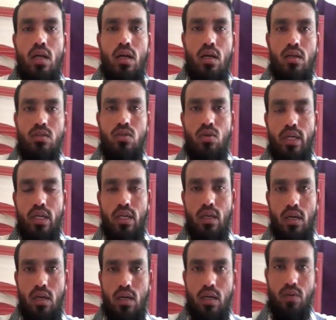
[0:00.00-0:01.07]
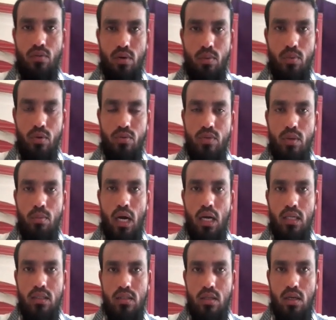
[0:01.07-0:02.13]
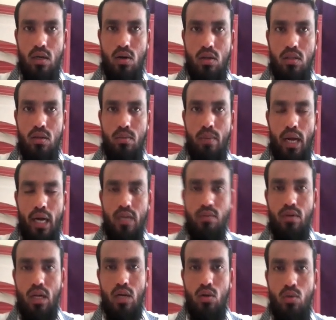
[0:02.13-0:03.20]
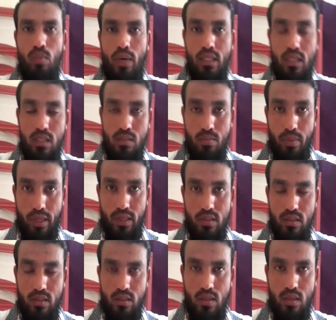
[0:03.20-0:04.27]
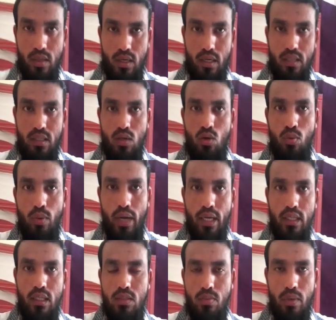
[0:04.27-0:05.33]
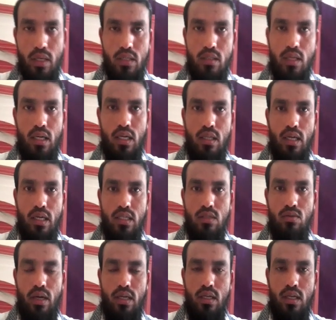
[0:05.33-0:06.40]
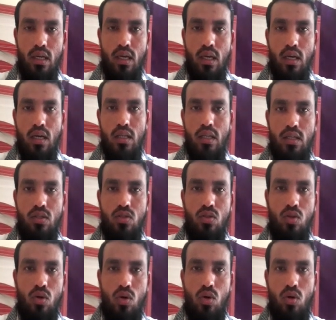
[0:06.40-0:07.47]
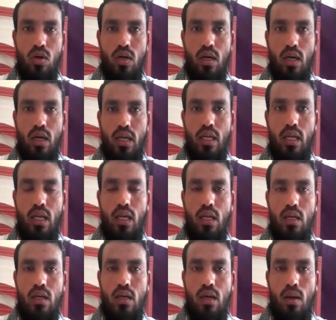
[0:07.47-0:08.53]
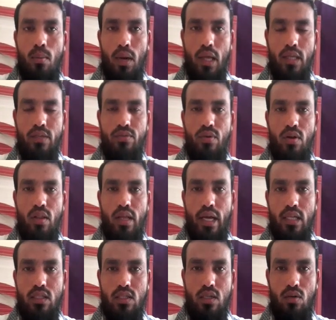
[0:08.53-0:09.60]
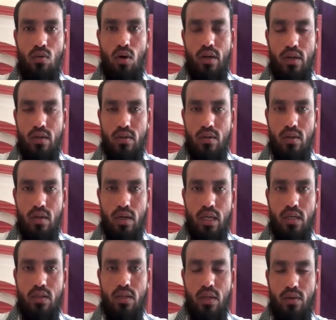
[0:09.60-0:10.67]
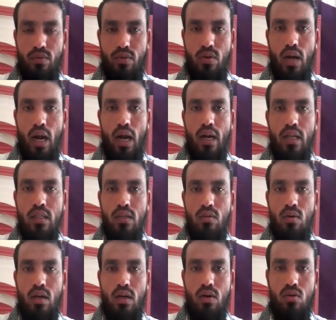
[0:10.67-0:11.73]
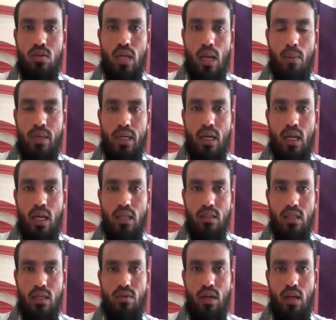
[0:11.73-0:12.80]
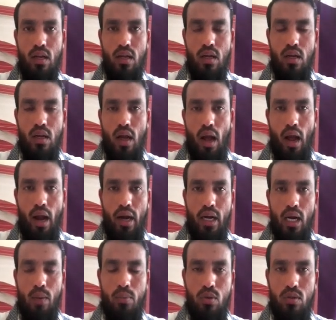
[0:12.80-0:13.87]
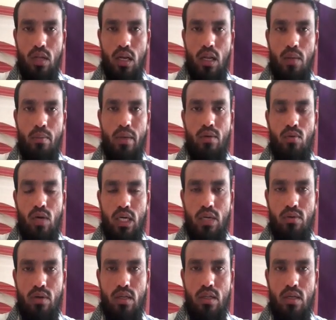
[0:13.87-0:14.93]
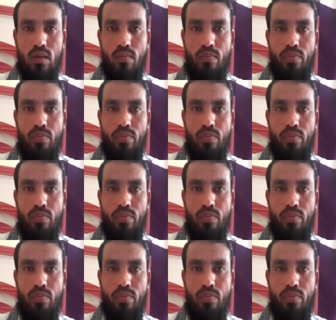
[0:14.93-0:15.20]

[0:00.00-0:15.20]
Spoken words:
so it will prove the mass or the matter will occupy the space, it is occupying the space there. That is why there is no any place for the extra water, right. If you are adding the water into the empty glass, it will add up to the limit whatever the